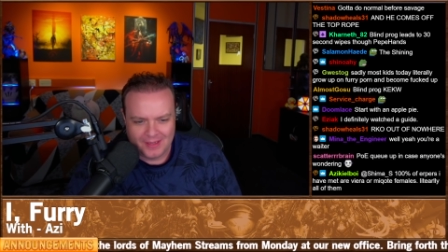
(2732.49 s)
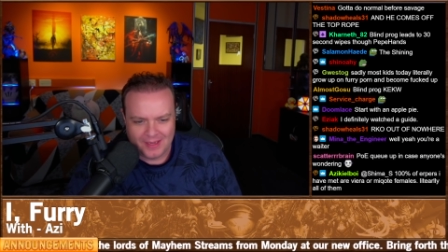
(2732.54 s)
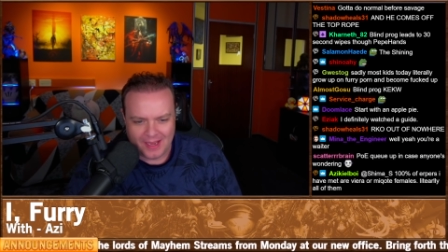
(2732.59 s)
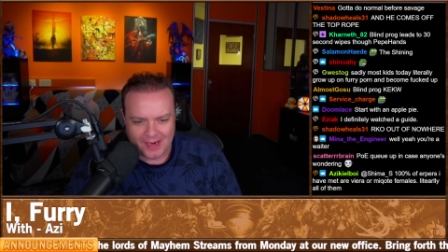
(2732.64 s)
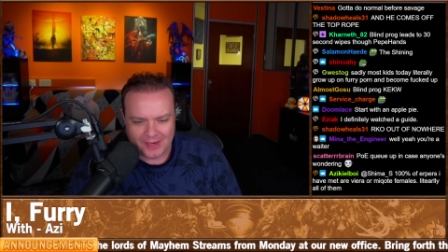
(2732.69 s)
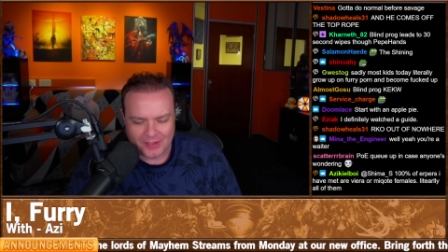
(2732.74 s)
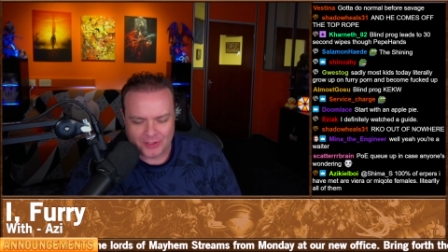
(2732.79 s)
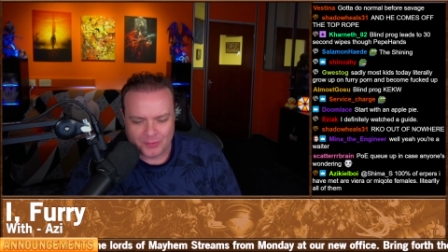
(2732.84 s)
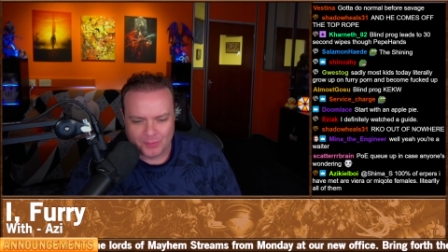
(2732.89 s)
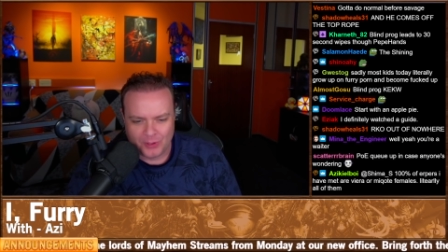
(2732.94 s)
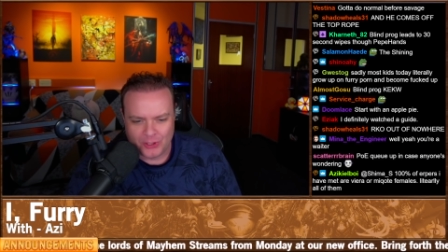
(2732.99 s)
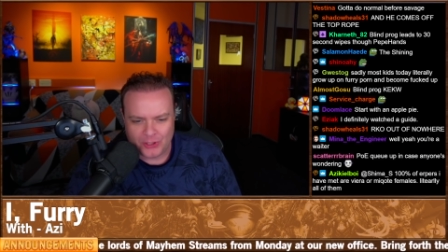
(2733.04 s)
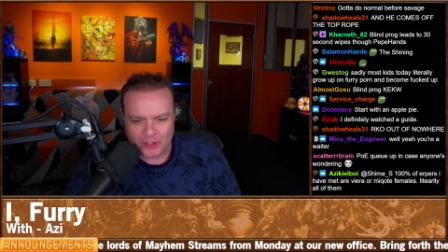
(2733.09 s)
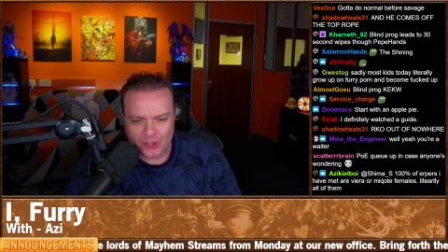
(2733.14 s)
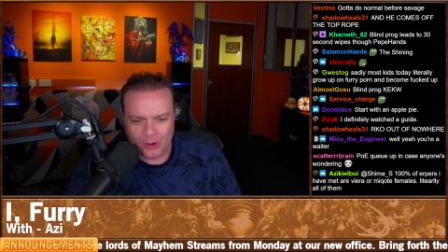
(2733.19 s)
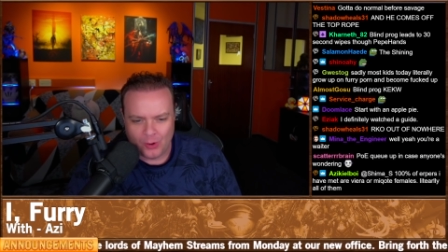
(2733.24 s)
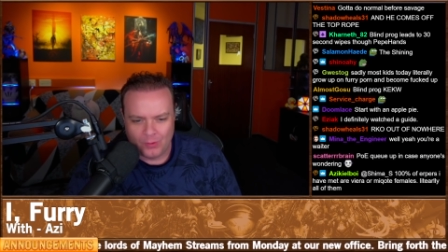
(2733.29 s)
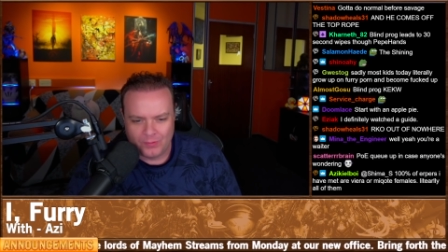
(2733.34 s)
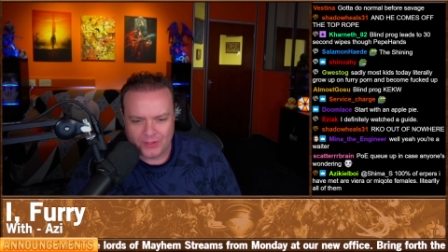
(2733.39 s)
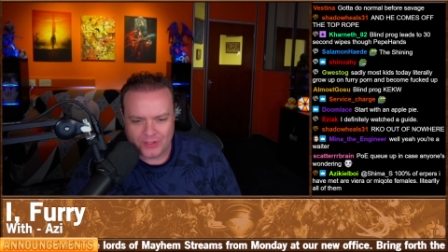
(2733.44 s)
and as much
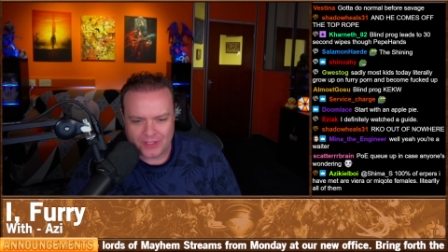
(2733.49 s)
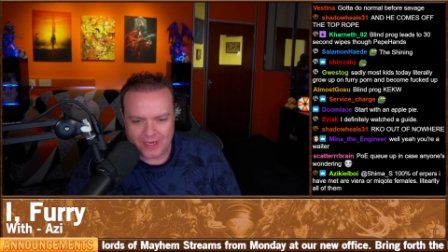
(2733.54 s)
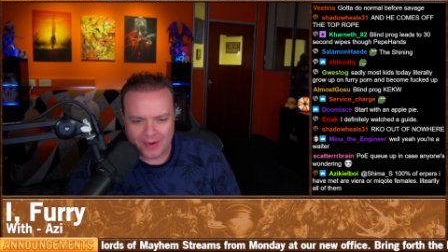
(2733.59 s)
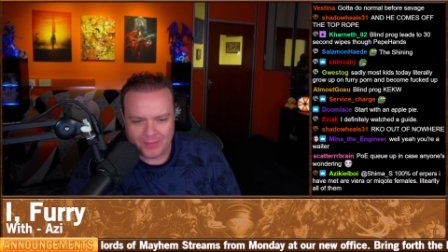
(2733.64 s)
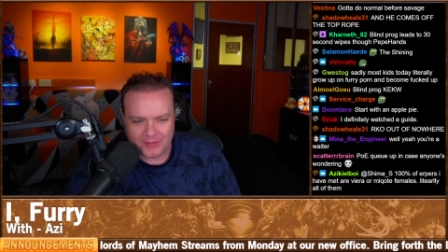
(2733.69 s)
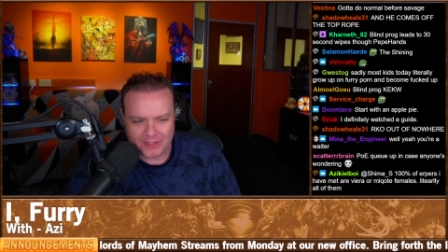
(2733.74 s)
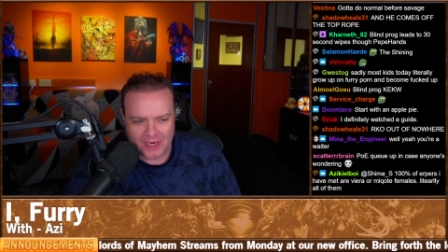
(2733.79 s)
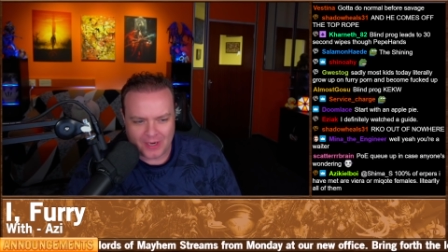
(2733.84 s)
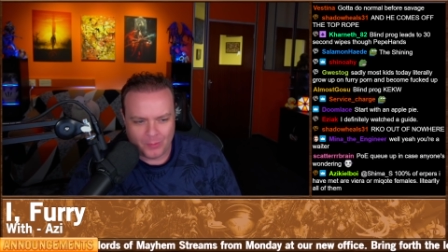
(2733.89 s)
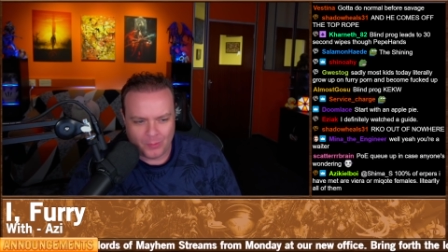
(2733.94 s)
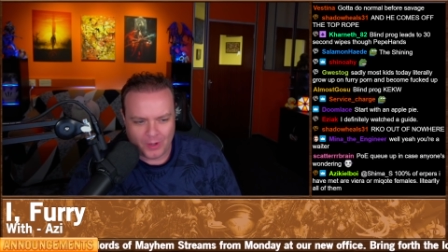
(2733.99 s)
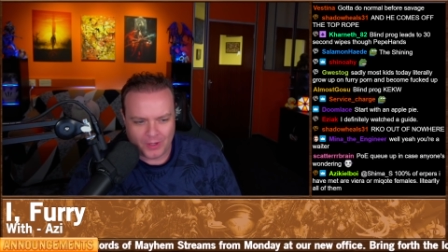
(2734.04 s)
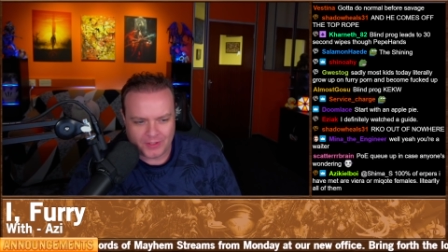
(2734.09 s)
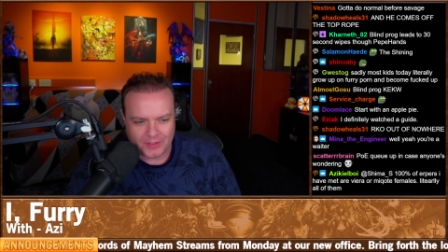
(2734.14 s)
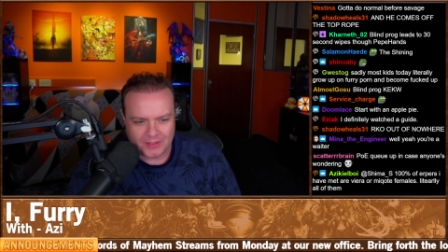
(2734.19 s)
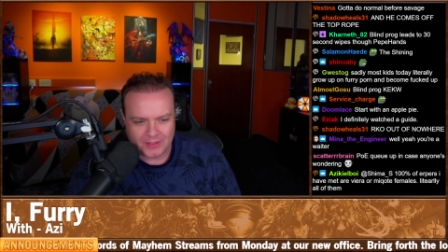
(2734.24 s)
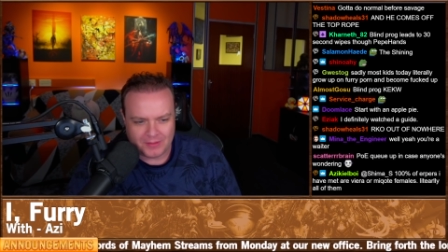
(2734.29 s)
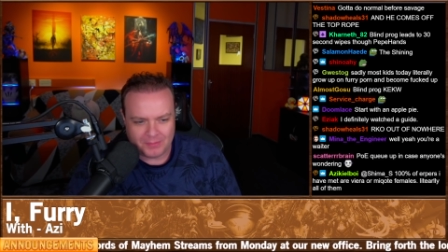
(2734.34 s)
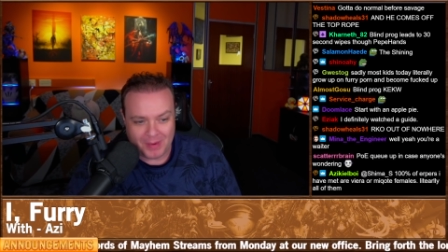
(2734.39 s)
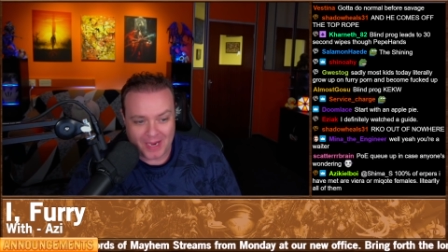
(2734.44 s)
overtime as I
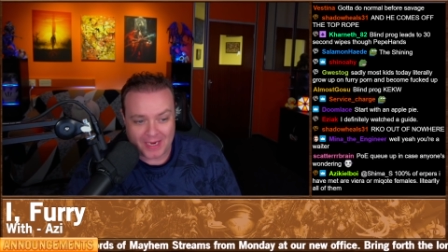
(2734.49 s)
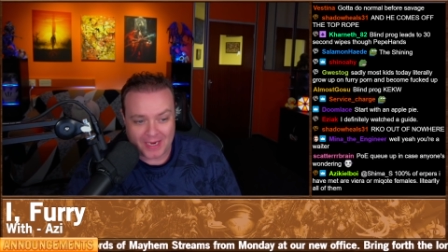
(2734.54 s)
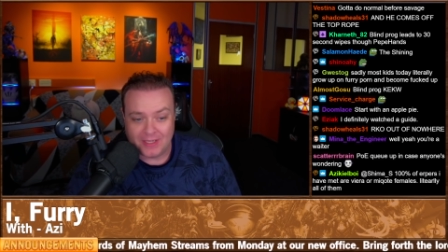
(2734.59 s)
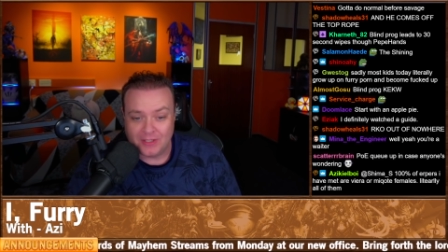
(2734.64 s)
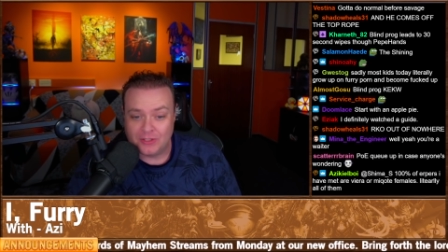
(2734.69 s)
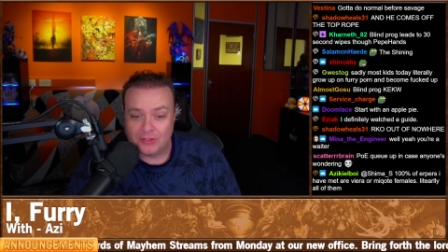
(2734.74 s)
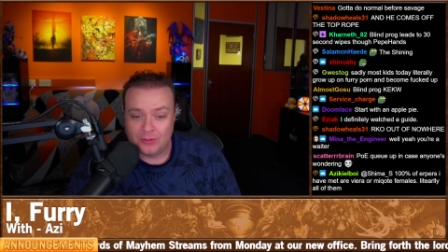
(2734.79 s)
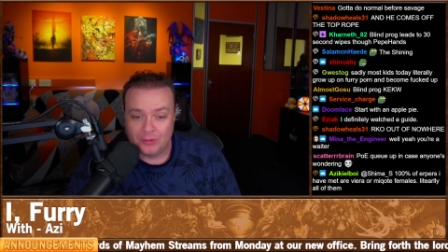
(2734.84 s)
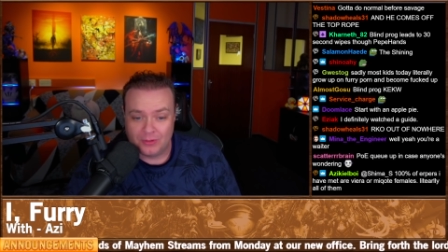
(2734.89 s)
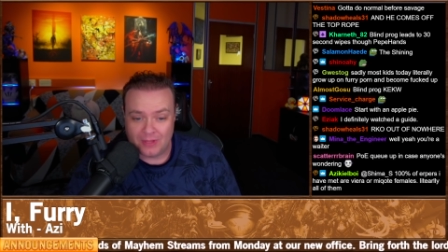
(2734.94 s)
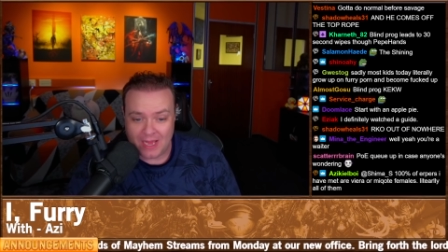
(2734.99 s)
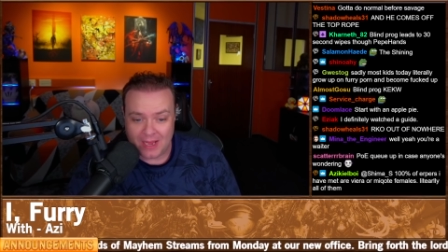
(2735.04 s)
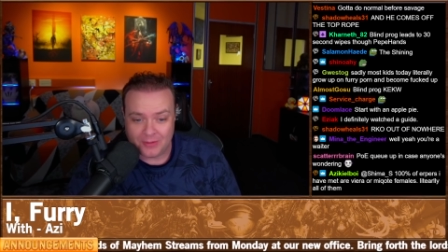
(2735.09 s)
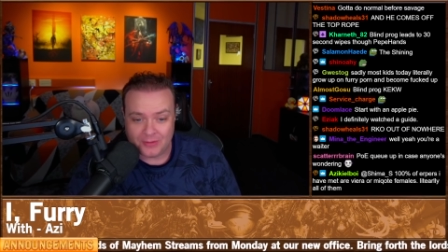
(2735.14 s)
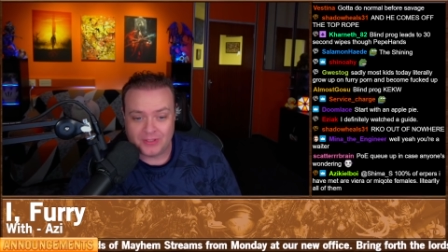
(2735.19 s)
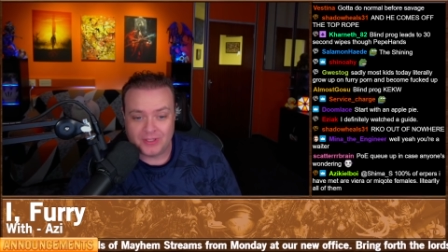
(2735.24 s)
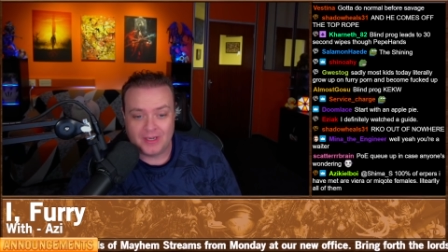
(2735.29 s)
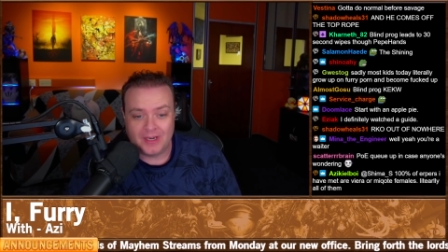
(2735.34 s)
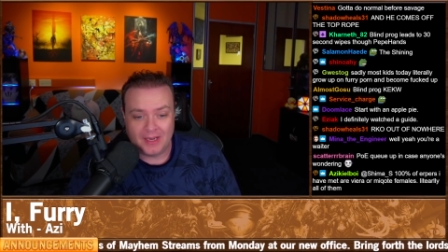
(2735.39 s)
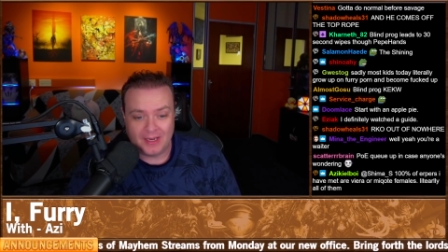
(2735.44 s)
wanted back in
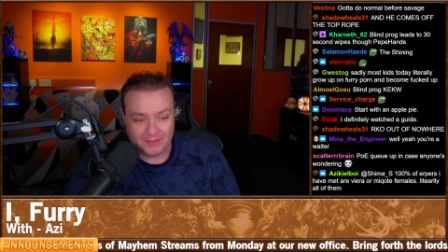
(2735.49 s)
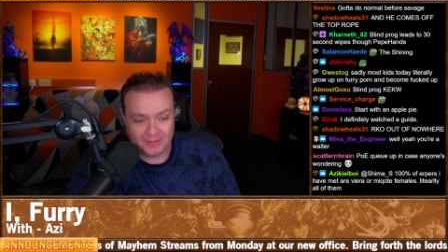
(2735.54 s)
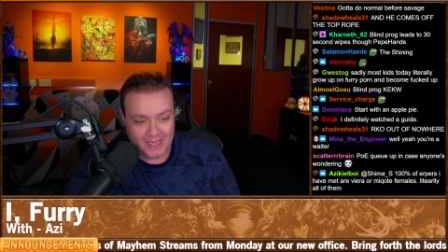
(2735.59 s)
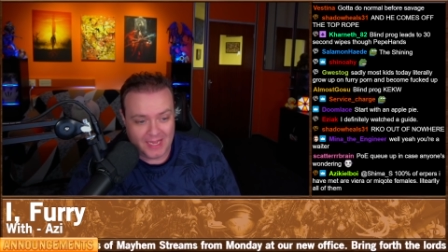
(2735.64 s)
2008.